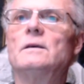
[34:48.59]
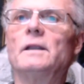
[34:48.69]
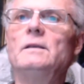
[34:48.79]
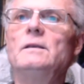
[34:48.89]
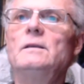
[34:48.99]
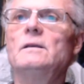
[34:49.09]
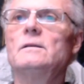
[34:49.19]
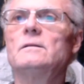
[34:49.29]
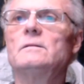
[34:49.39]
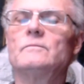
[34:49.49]
Ri,
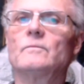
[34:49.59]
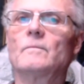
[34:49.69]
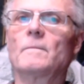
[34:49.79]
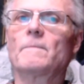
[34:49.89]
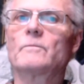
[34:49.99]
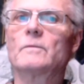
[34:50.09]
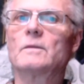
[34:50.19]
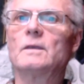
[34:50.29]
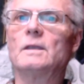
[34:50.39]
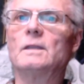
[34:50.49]

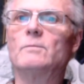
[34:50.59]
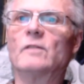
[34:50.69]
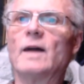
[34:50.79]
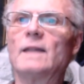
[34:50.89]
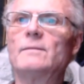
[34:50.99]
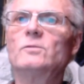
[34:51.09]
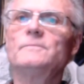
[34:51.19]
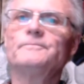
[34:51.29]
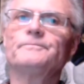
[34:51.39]
in the Book of Balamote,